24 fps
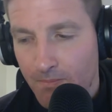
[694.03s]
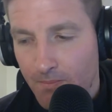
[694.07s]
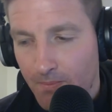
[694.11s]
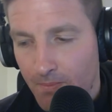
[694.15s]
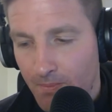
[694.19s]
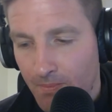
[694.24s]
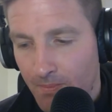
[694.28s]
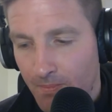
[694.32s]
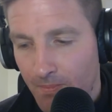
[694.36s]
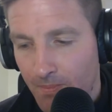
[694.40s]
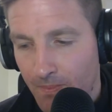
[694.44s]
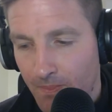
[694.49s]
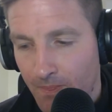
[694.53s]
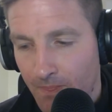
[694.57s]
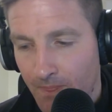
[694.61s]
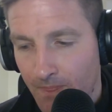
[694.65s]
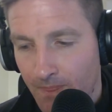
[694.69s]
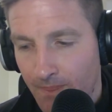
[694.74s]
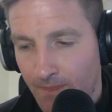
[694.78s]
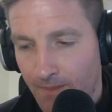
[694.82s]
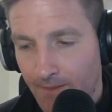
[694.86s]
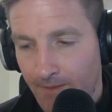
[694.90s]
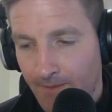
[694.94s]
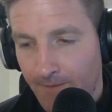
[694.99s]

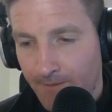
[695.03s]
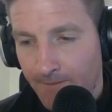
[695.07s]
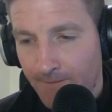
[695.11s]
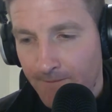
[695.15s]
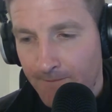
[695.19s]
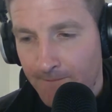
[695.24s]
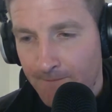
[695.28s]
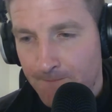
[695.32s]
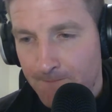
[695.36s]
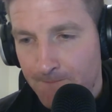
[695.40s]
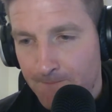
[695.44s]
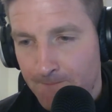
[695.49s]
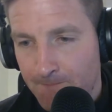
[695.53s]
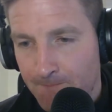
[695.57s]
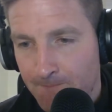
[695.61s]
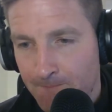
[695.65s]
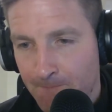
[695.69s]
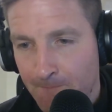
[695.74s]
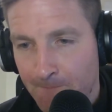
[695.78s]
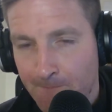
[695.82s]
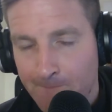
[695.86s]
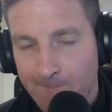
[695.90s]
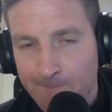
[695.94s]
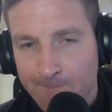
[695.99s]

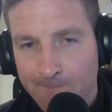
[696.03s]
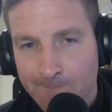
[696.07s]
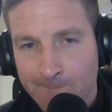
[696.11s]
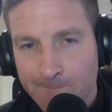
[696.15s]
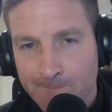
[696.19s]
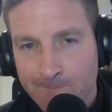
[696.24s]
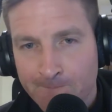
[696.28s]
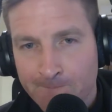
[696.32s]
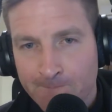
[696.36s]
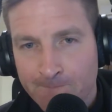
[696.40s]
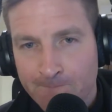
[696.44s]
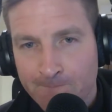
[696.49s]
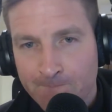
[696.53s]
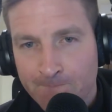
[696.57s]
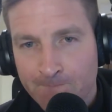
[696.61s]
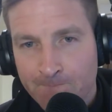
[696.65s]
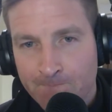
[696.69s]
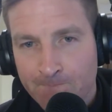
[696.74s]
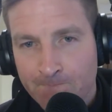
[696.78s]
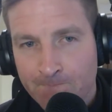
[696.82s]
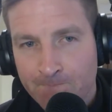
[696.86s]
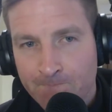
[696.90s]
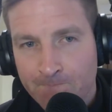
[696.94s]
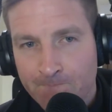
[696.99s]

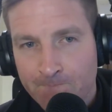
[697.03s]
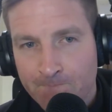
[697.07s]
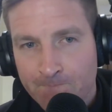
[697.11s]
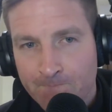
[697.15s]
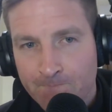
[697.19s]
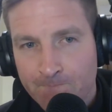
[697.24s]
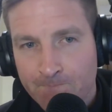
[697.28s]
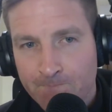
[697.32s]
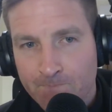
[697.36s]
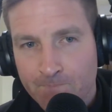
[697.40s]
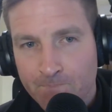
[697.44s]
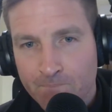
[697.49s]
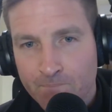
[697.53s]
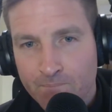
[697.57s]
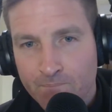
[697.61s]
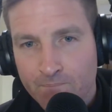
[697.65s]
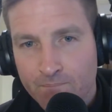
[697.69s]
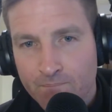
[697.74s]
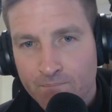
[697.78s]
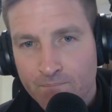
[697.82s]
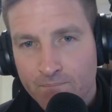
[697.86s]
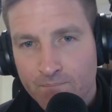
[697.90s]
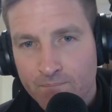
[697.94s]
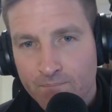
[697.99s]

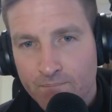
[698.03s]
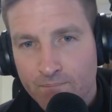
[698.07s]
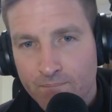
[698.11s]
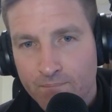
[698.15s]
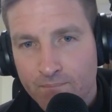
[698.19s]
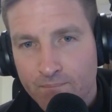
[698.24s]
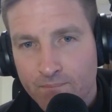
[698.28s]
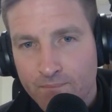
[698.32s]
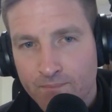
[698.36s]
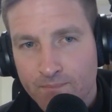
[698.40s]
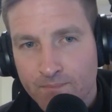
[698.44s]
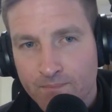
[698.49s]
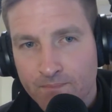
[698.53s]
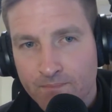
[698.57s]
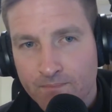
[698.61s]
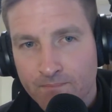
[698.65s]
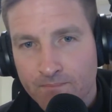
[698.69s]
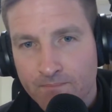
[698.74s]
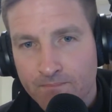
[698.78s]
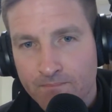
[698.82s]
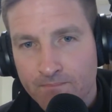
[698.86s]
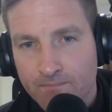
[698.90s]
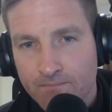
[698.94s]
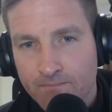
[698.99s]

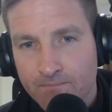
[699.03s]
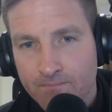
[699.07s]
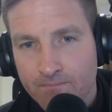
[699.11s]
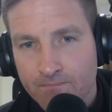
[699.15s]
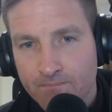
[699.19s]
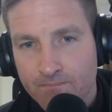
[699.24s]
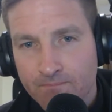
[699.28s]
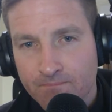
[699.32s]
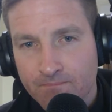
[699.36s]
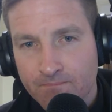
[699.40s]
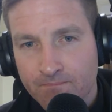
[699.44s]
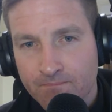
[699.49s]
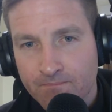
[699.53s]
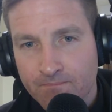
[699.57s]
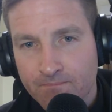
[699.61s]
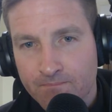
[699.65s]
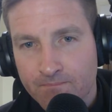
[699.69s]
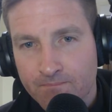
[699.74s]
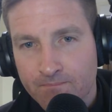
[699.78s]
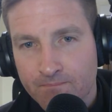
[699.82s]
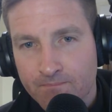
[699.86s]
(silent)